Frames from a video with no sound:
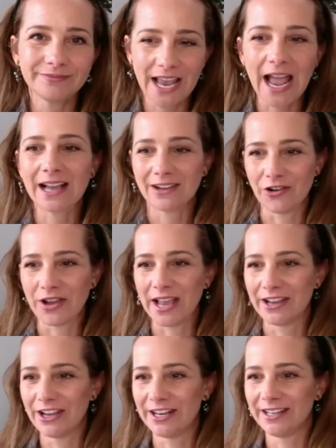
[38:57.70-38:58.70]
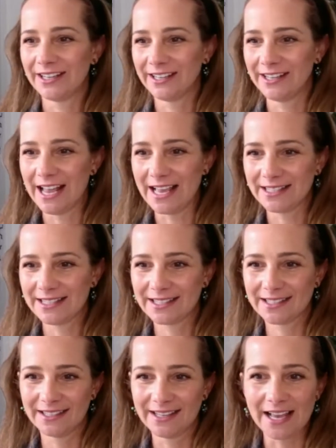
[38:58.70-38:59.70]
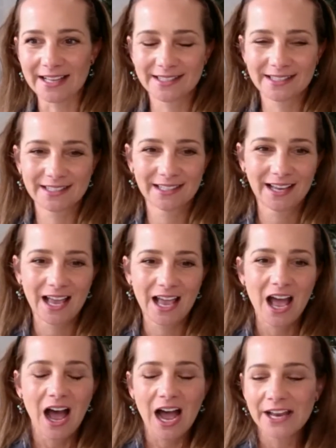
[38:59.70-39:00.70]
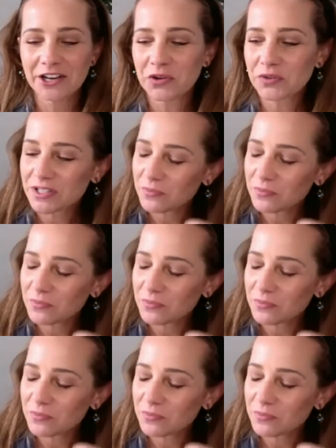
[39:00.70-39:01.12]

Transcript: Yeah, okay, good. Yes, yes. I know